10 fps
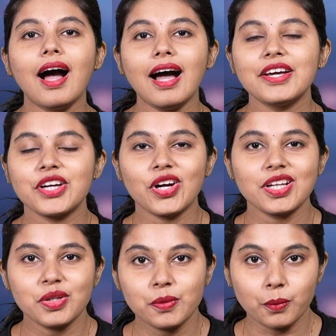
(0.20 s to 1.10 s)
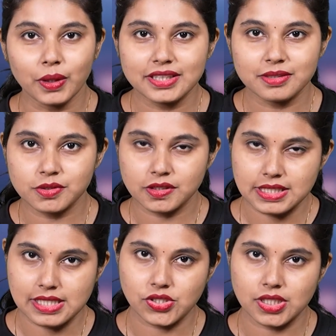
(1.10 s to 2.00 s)
Hi all, welcome to the
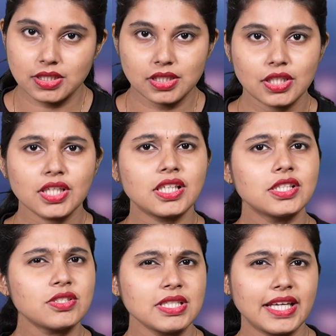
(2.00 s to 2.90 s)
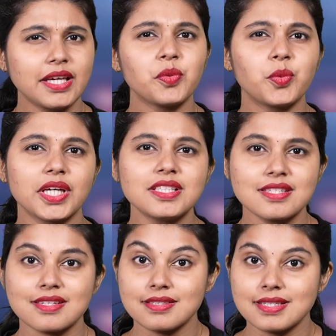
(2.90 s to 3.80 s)
session. Today we are
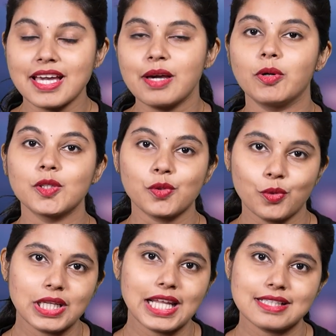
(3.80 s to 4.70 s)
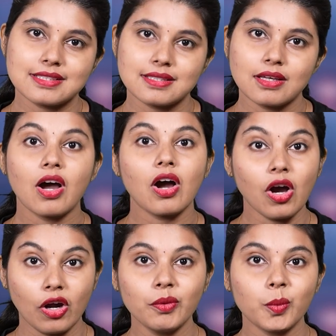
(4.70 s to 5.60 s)
discussing about Google Ads,
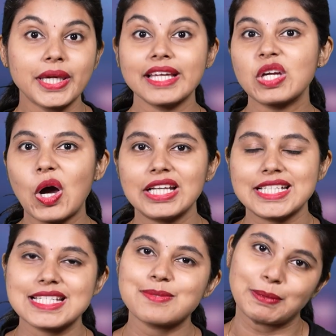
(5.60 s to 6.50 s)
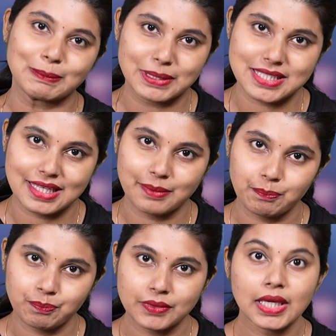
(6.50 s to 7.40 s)
or we can call it as PPC.
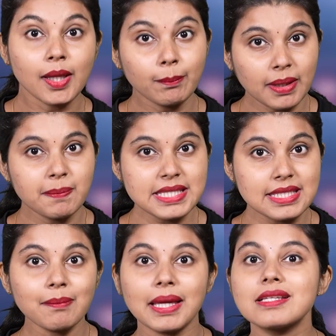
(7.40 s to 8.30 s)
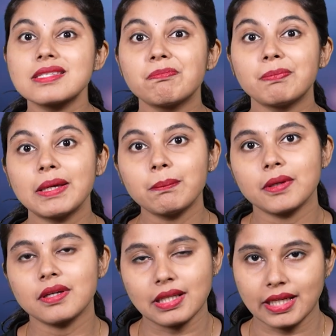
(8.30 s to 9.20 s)
PPC means pay
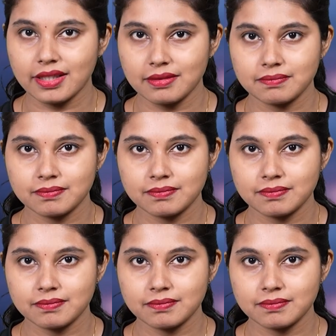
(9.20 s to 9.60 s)
per click.